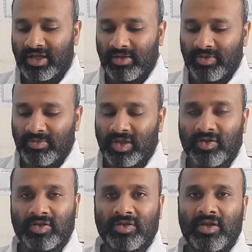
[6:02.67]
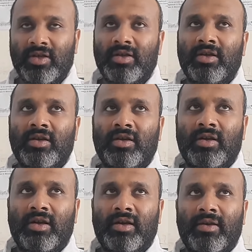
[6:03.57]
cupping, because
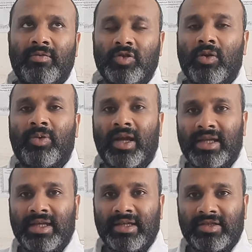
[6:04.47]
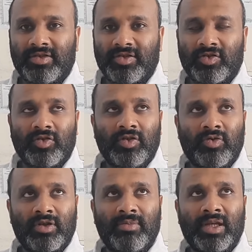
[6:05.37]
you're applying heat. So you
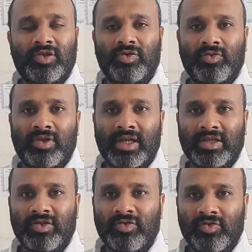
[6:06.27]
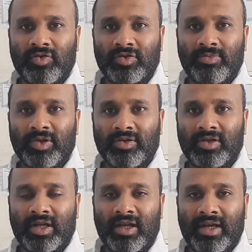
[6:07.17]
want to make sure that you do not burn
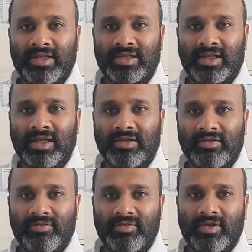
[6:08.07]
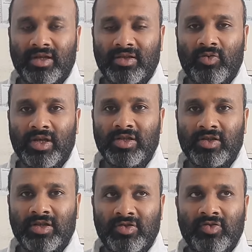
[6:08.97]
the client's skin. And the way you're
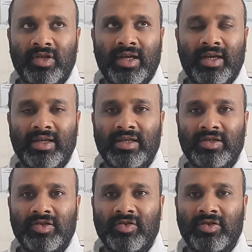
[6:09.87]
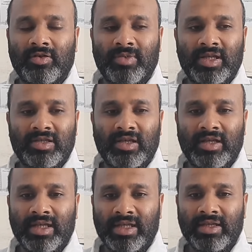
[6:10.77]
going to do that is you're going to
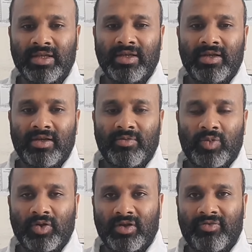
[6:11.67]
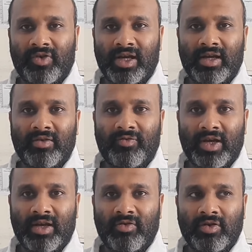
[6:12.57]
basically put the fire
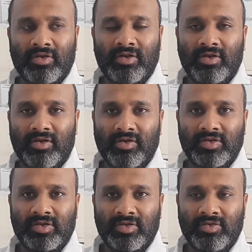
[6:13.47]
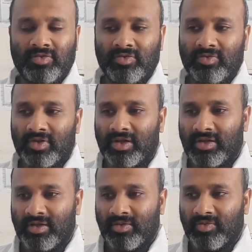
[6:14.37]
onto
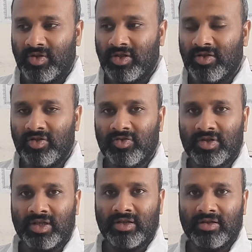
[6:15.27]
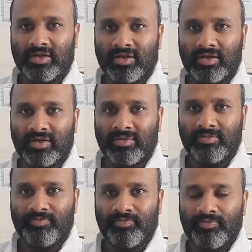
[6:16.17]
when you're using